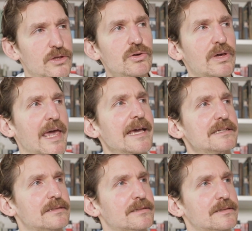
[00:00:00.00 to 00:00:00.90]
You can't
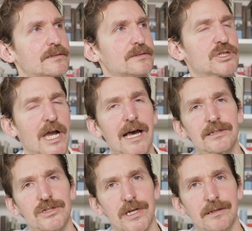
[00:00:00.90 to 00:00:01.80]

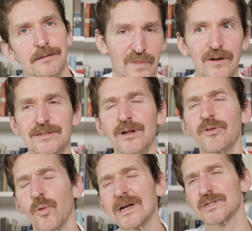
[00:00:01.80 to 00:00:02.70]
challenge it. There is no
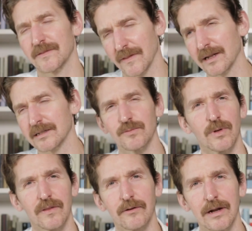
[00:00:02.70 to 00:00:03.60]
question that it is
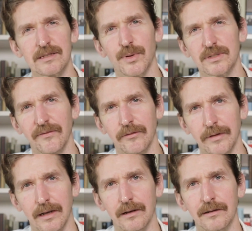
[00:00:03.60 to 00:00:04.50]
one of the greatest books ever
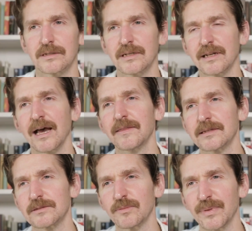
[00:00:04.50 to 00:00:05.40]
written. To deny
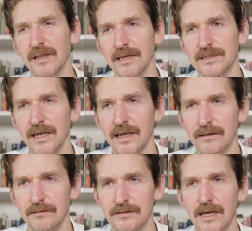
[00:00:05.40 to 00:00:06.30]
this would be like
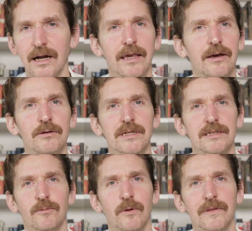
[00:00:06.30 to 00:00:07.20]
saying Don Quixote
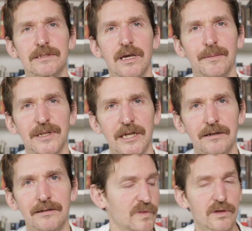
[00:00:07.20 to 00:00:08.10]
is a worthless comedy.
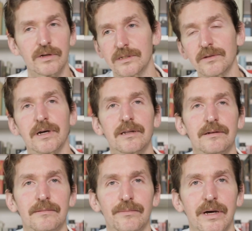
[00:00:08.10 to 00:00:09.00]
You could do
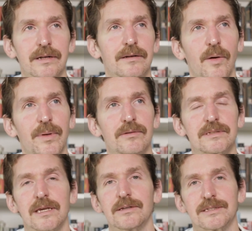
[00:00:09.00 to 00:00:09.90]
it, but nobody would
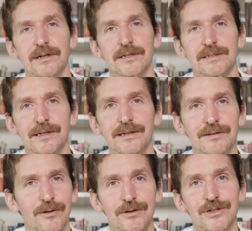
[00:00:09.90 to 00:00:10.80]
take you seriously,
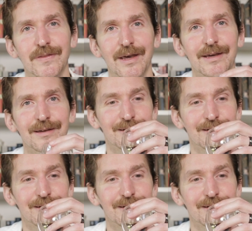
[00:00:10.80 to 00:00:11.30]
nor should they.